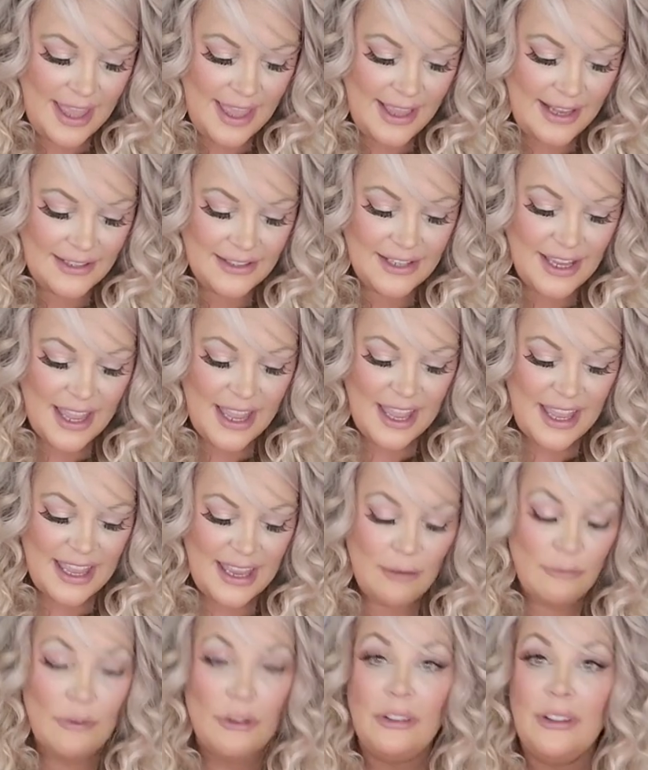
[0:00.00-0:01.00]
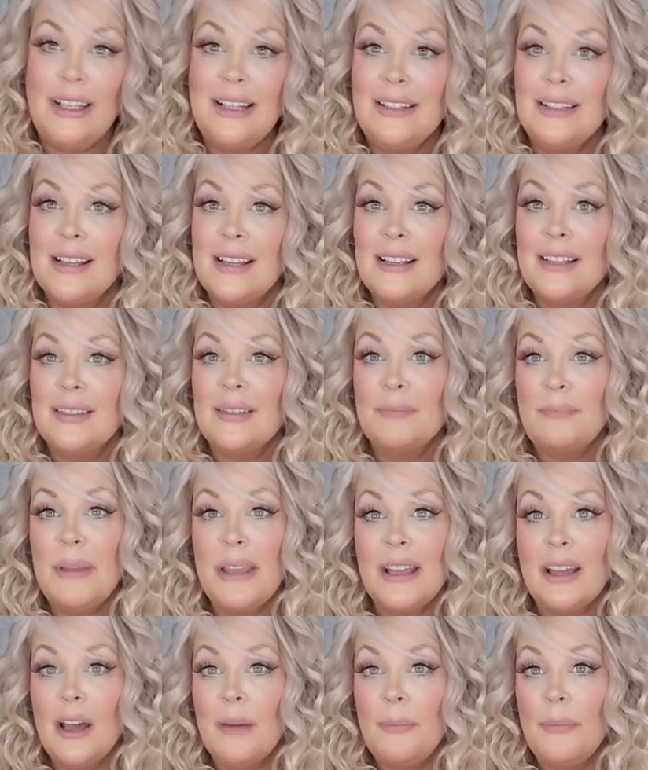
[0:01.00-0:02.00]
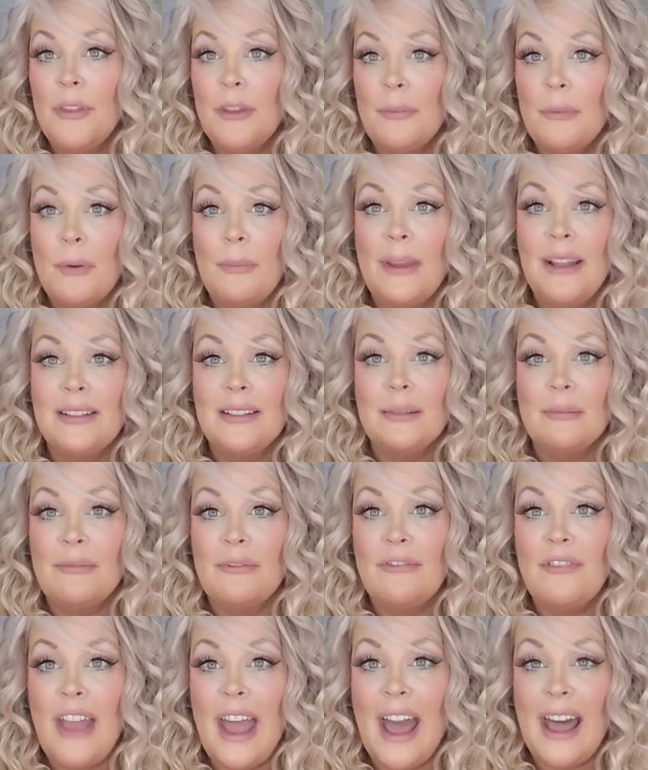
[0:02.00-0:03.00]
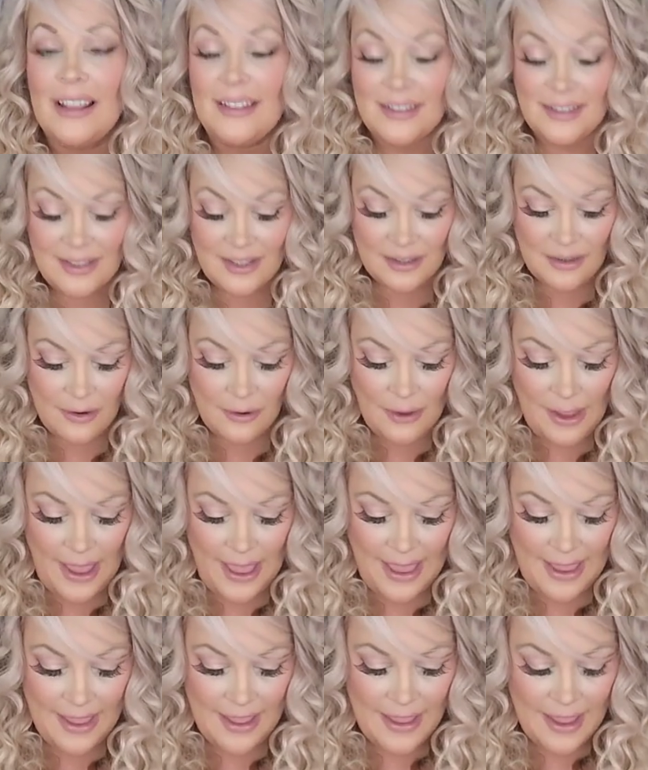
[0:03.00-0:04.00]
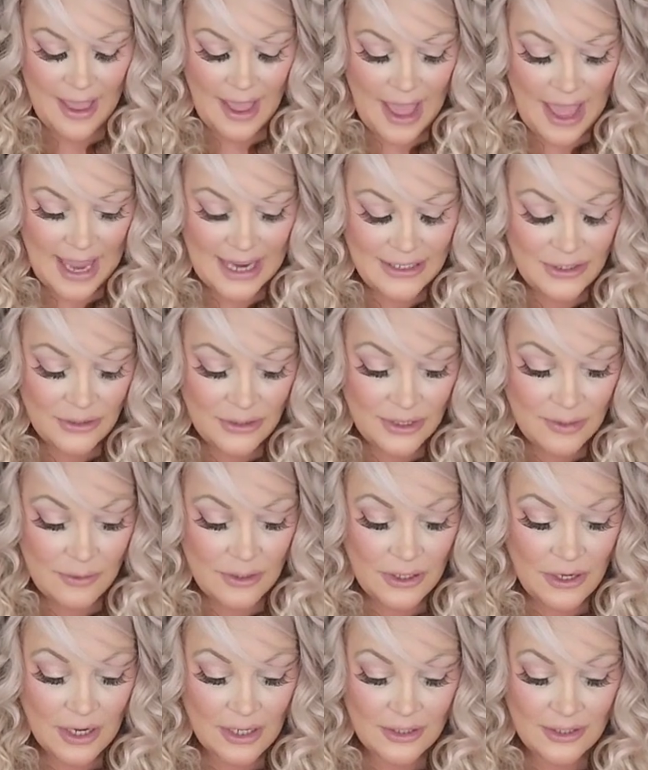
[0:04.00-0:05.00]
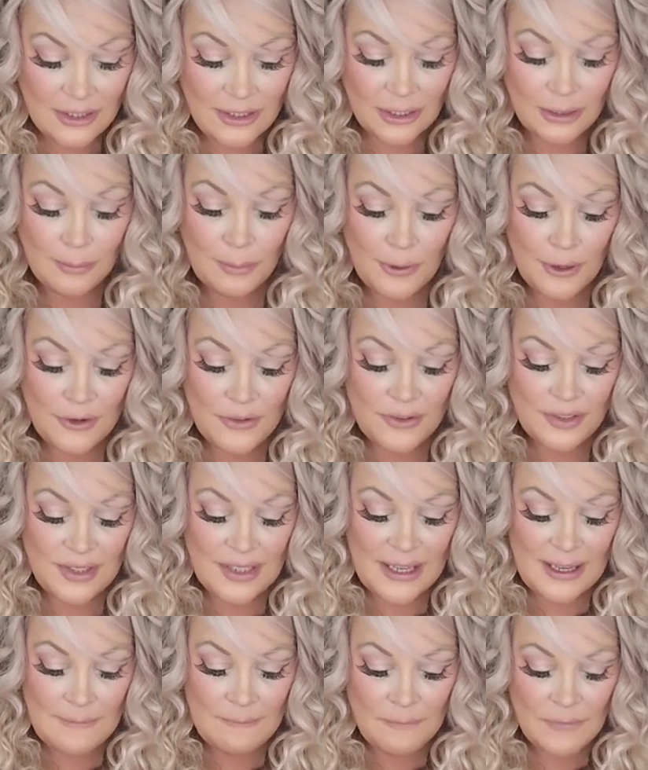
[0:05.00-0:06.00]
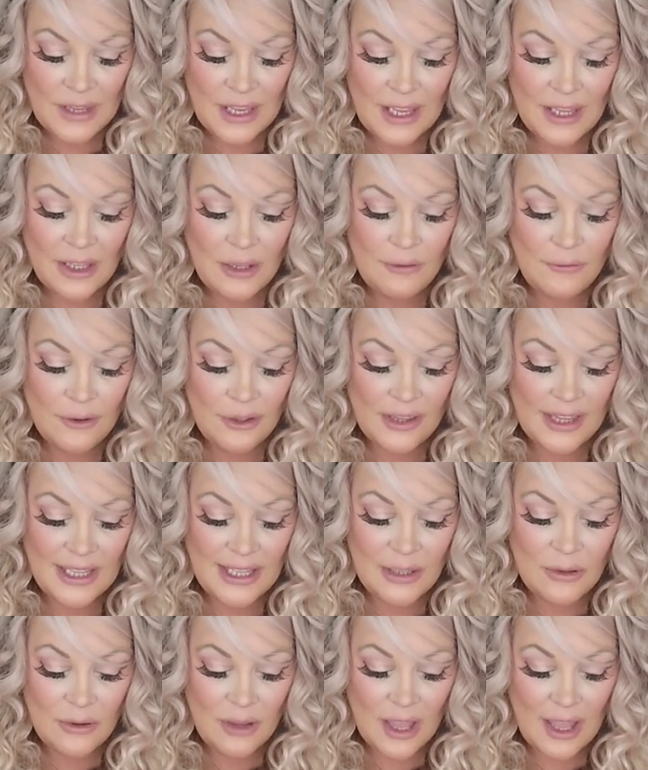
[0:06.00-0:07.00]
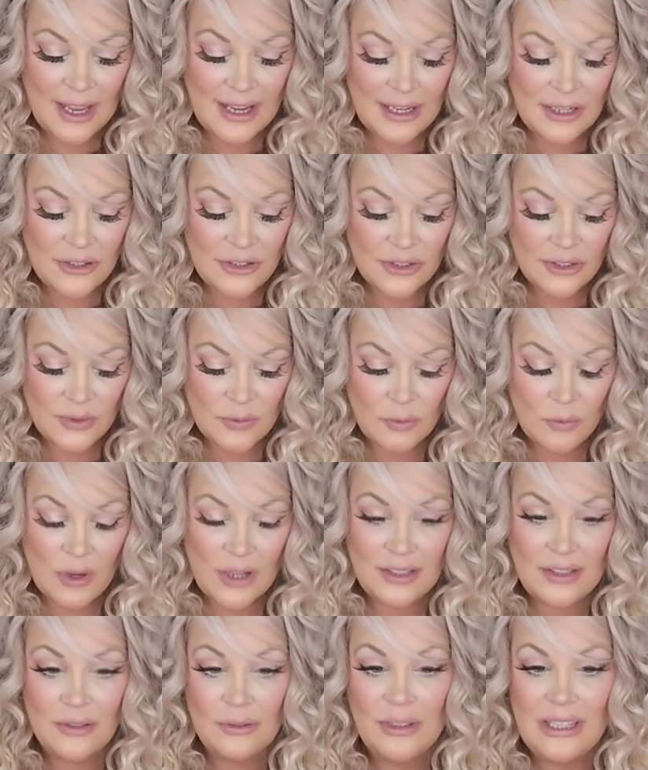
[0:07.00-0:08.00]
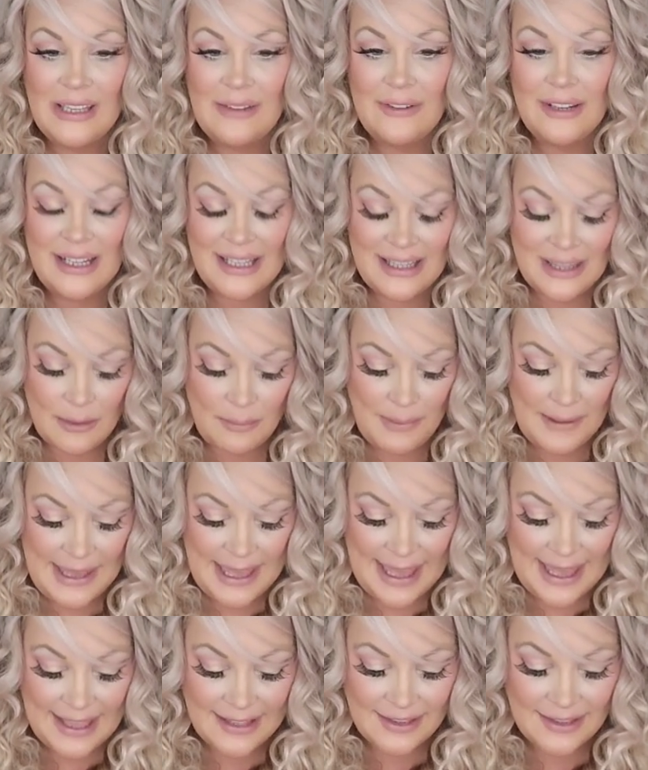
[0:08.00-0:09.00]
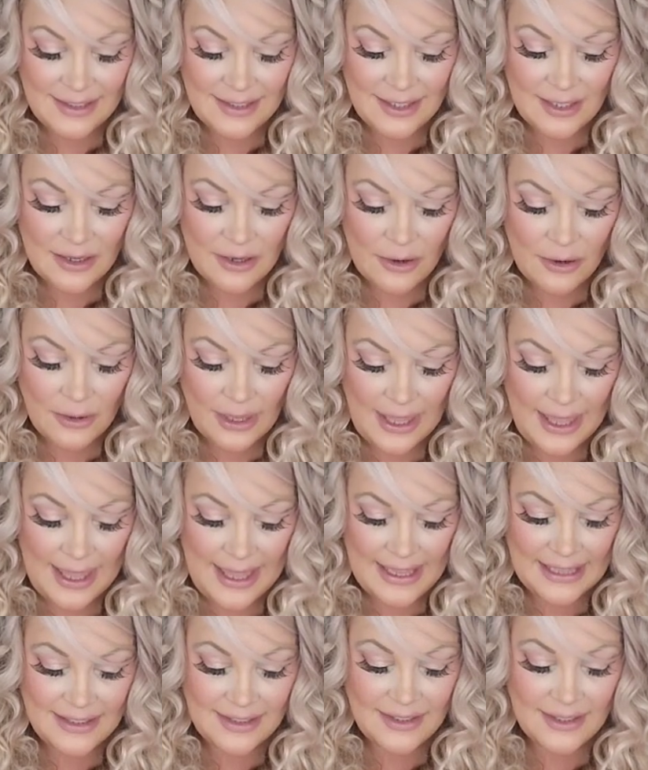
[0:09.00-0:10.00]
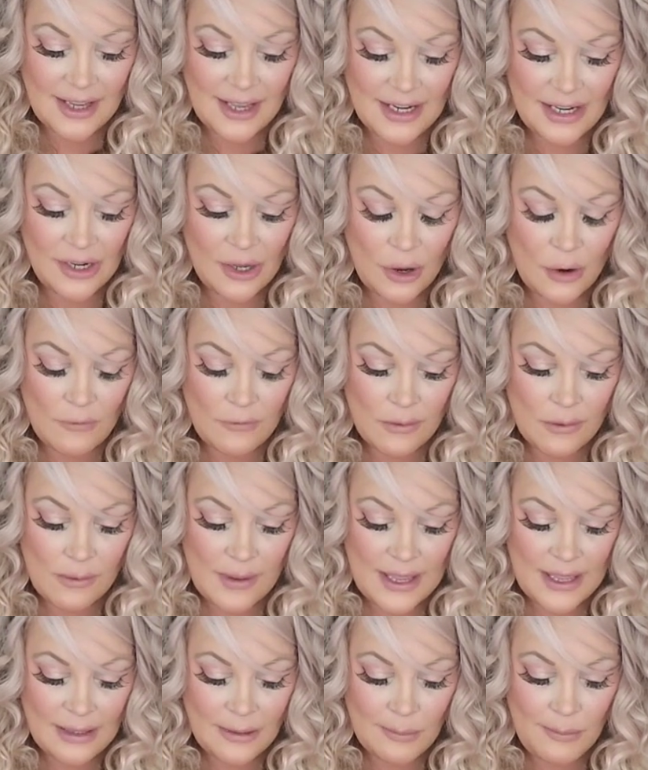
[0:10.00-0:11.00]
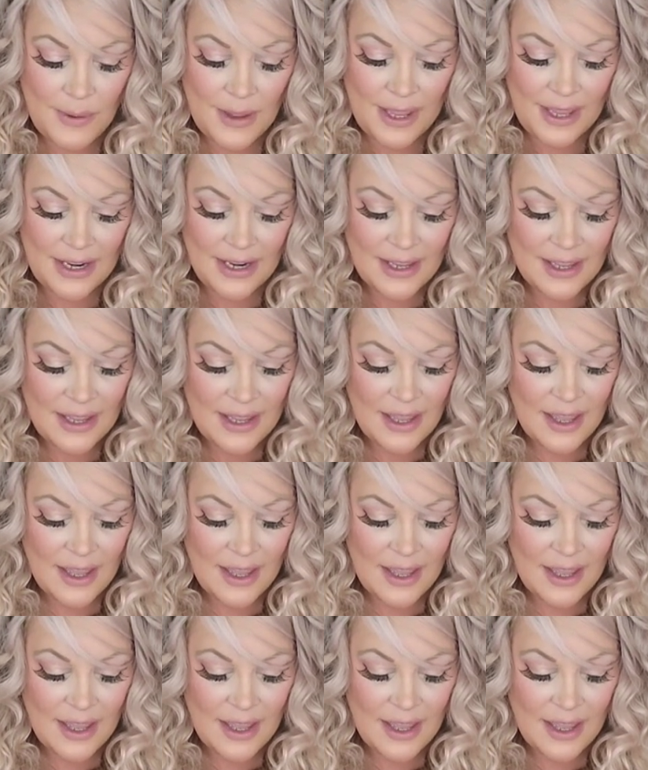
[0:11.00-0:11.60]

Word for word: And it really does pick up the momentum fast, okay? I do see in regards to your person, you feel like you kind of just want to leave it in the past. Okay, it's done and over with, but